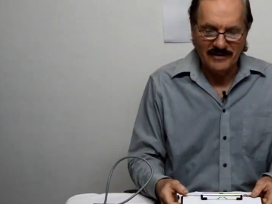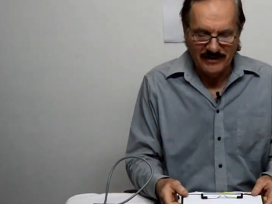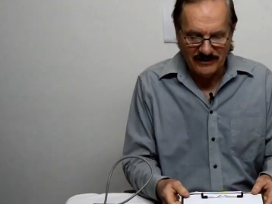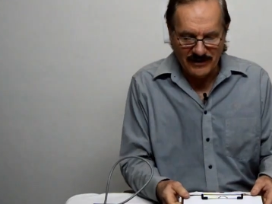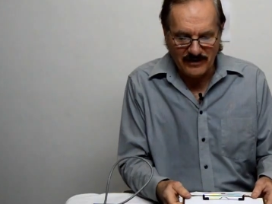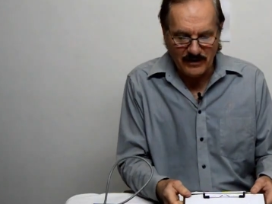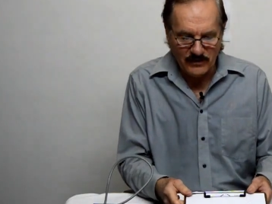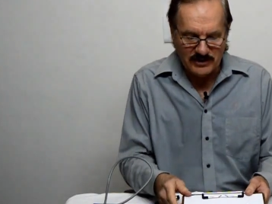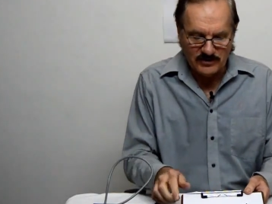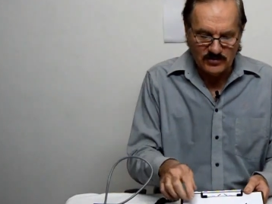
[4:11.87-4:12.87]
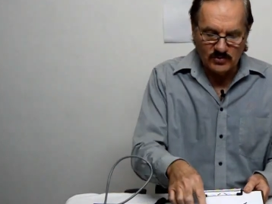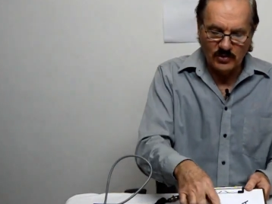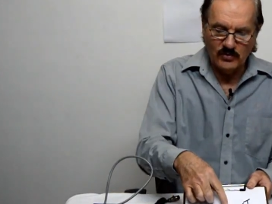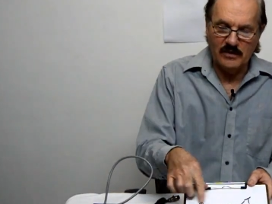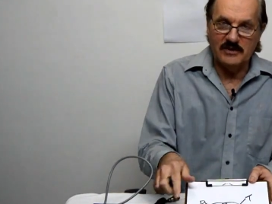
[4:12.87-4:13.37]
Now that we
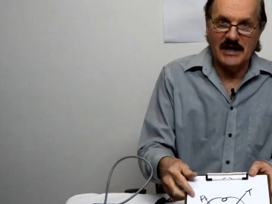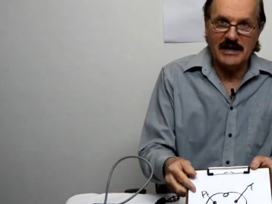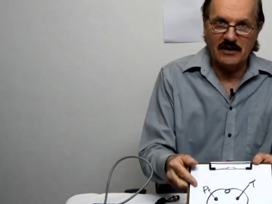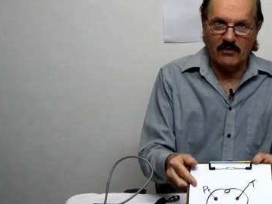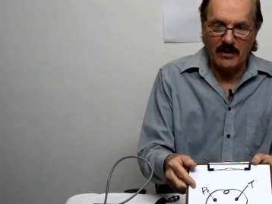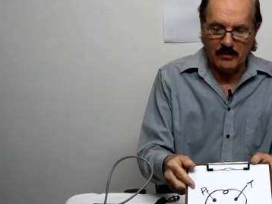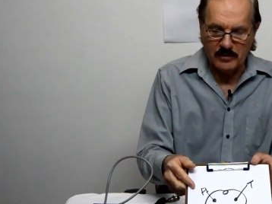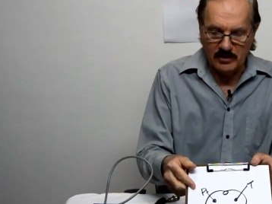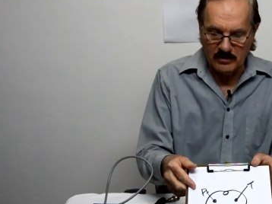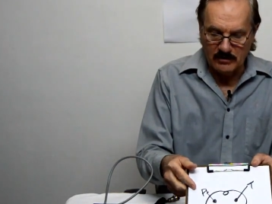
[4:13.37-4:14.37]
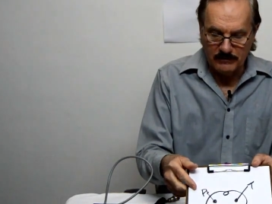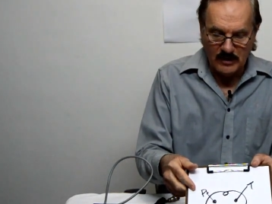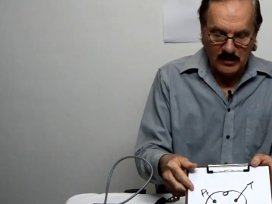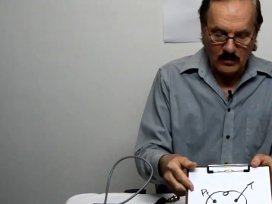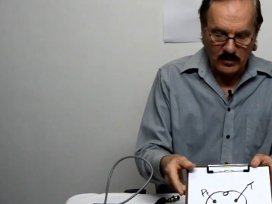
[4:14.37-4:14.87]
drew the diagram here,
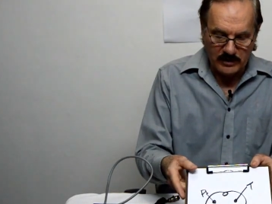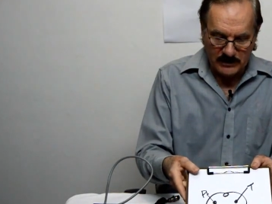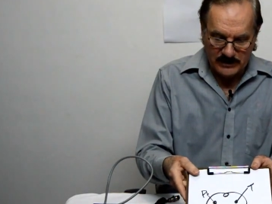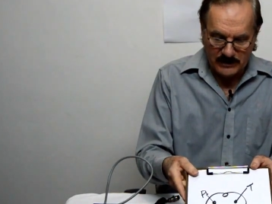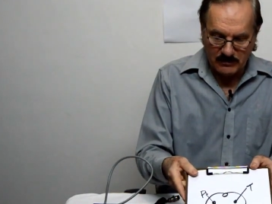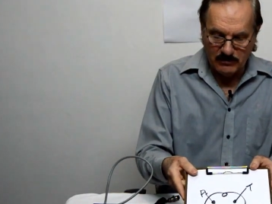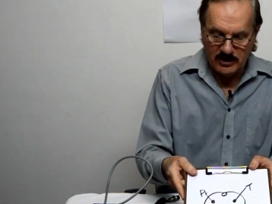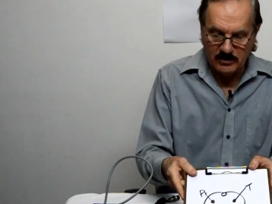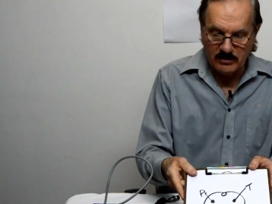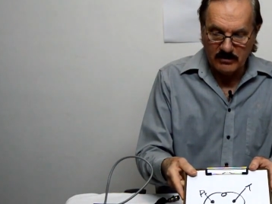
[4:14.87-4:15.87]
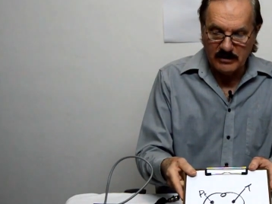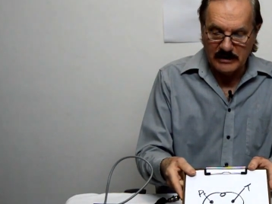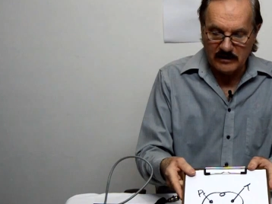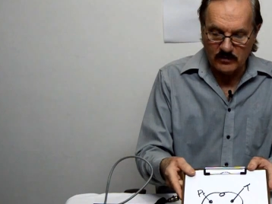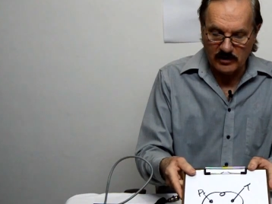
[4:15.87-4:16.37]
we're going to take a meter
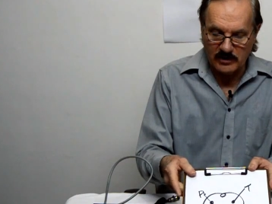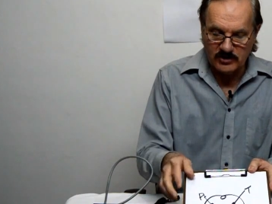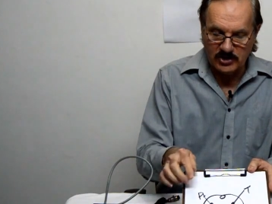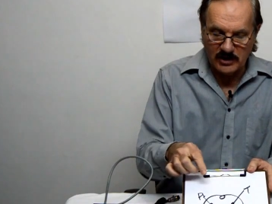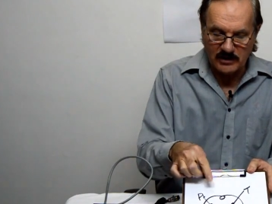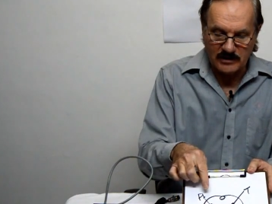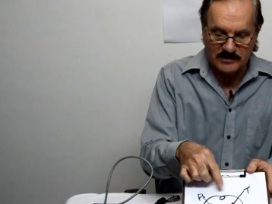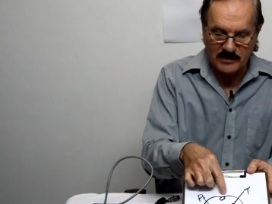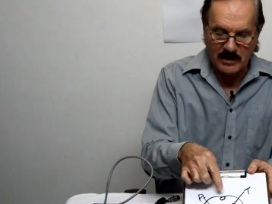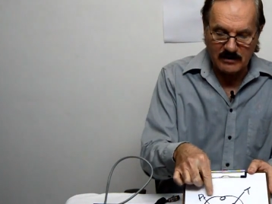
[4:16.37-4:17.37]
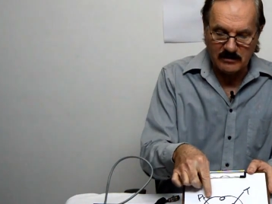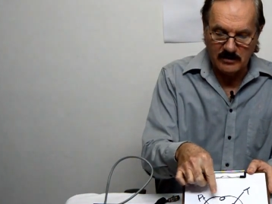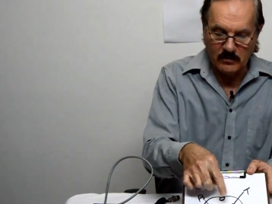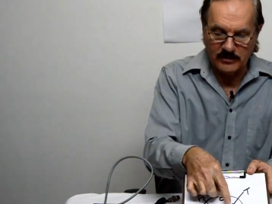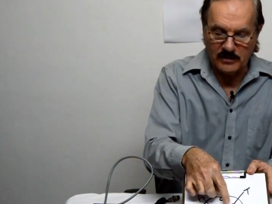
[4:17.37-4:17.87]
and we're going to check exactly
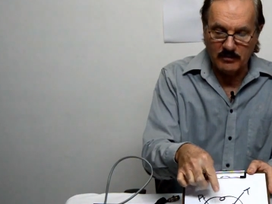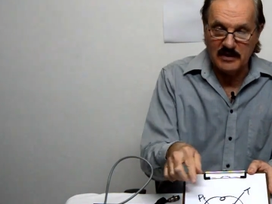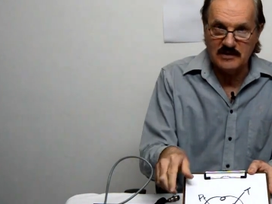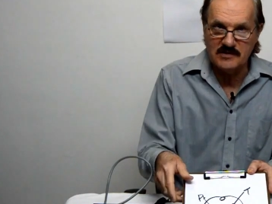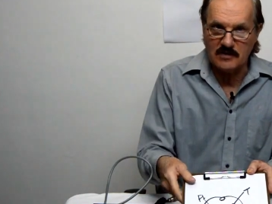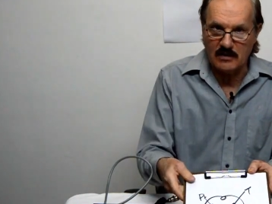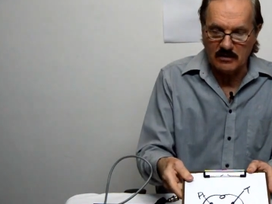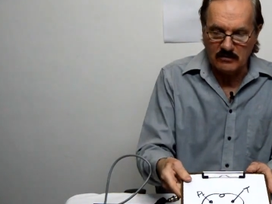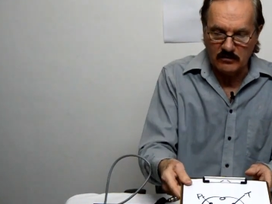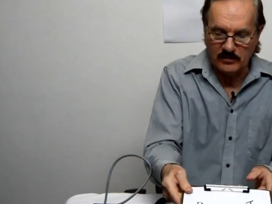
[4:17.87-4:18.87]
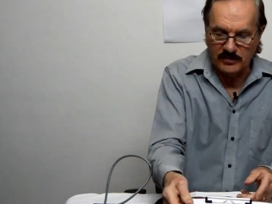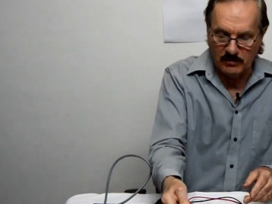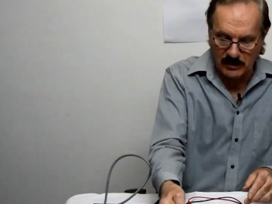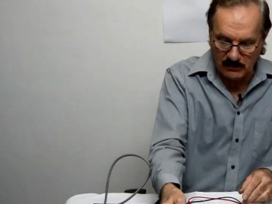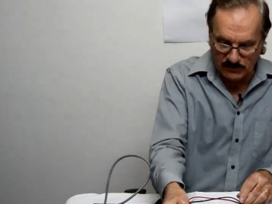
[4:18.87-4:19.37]
what the pins are with the
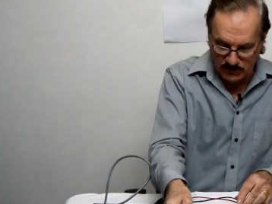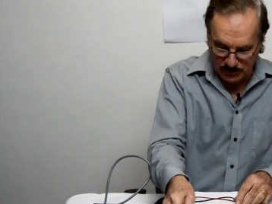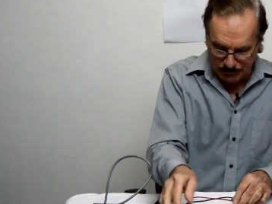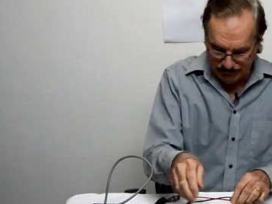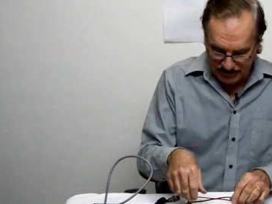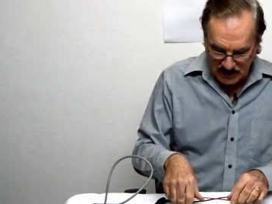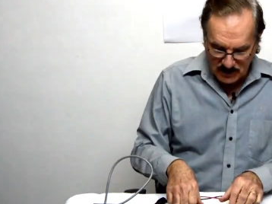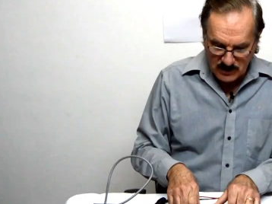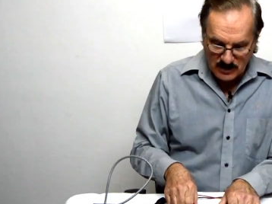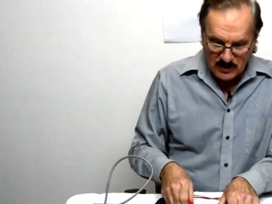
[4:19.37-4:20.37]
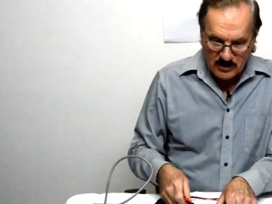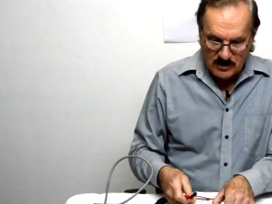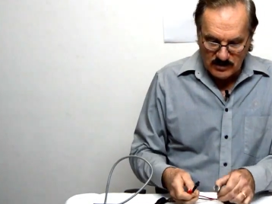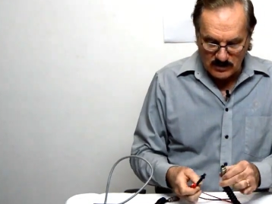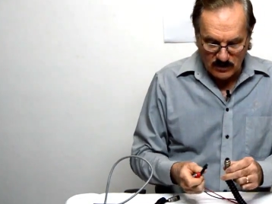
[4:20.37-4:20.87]
microphone.
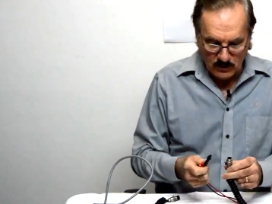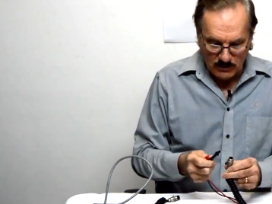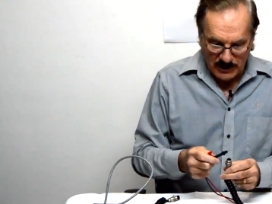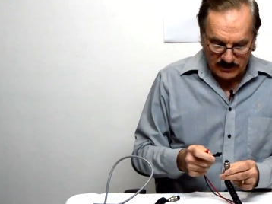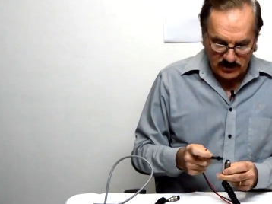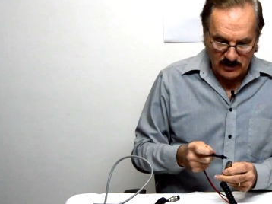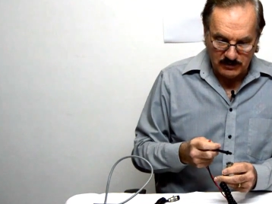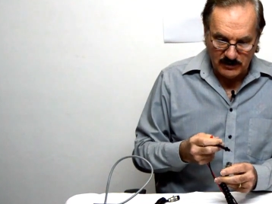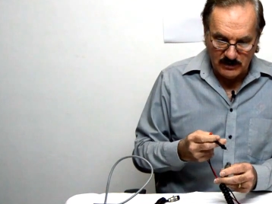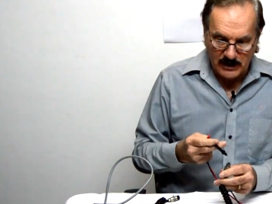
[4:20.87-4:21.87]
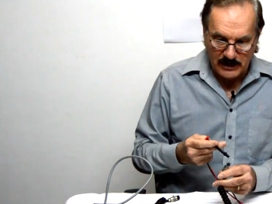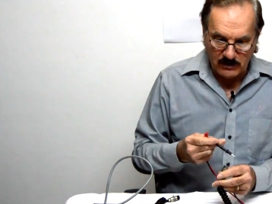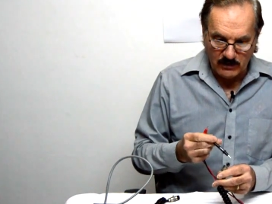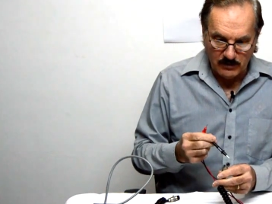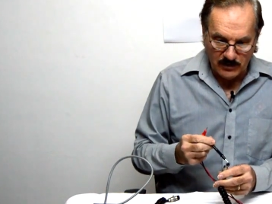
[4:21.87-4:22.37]
So we'll match it up to the
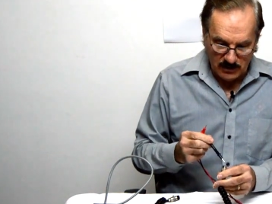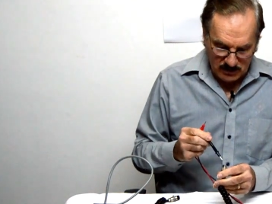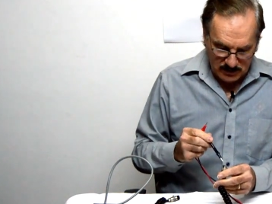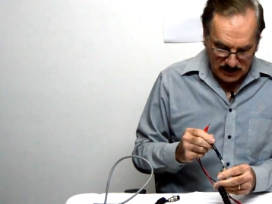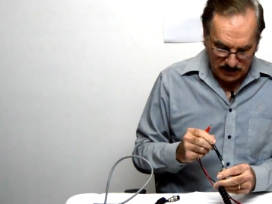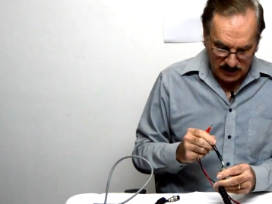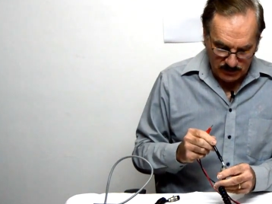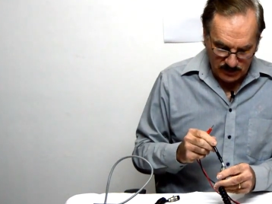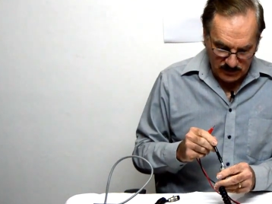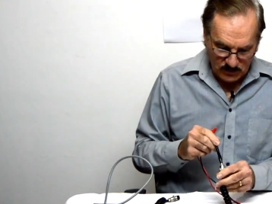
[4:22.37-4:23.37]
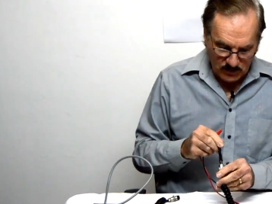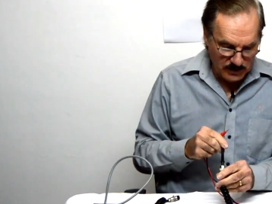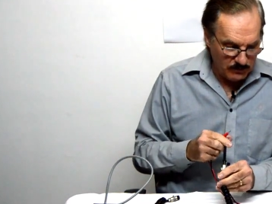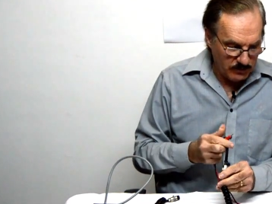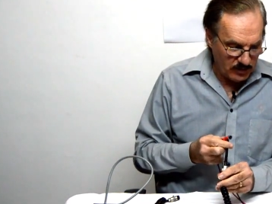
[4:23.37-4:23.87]
diagram there, and I'm going to put
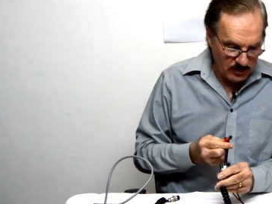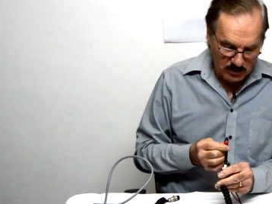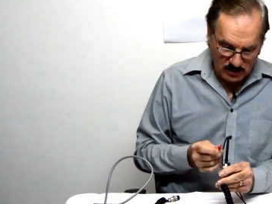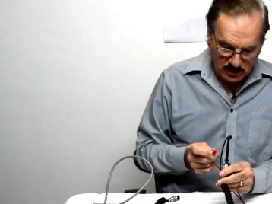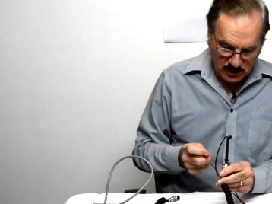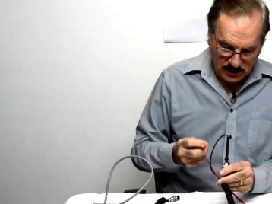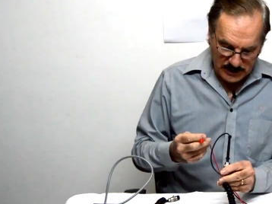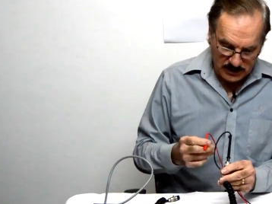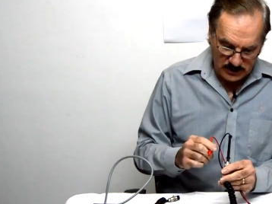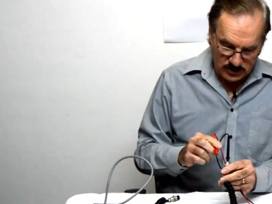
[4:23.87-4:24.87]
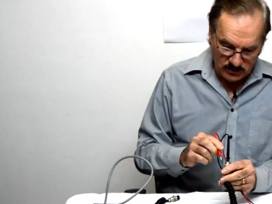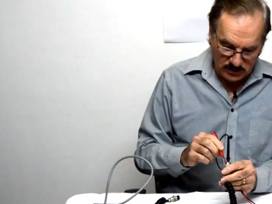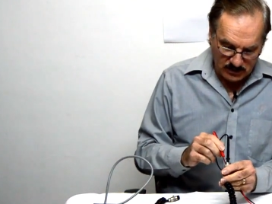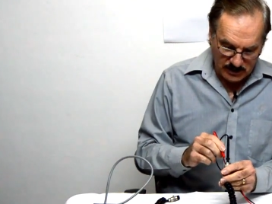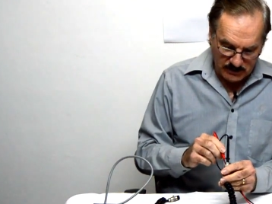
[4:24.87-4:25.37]
one prong into the
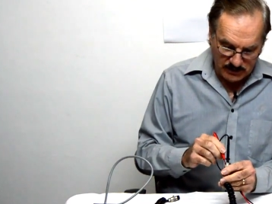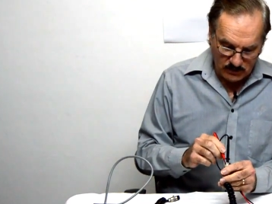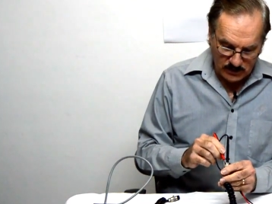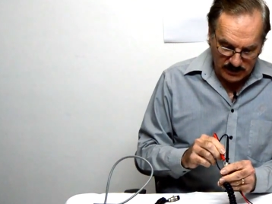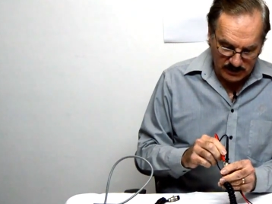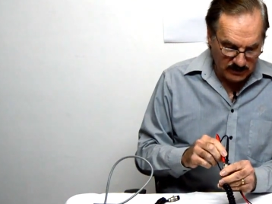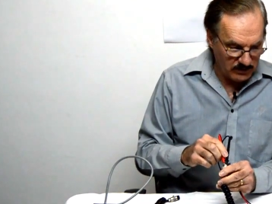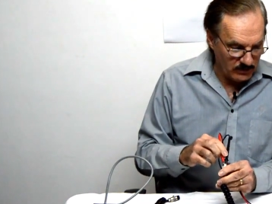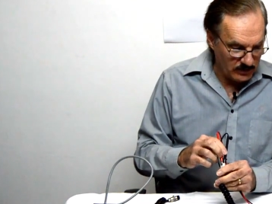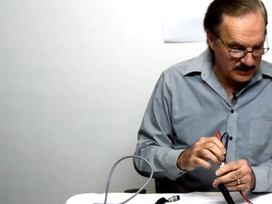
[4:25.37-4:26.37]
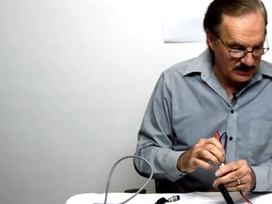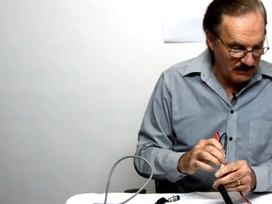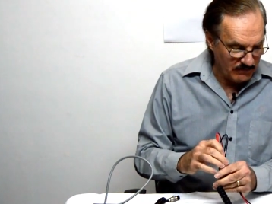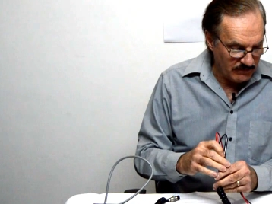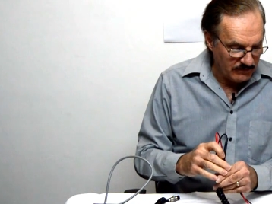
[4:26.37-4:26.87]
ground and one into the receive.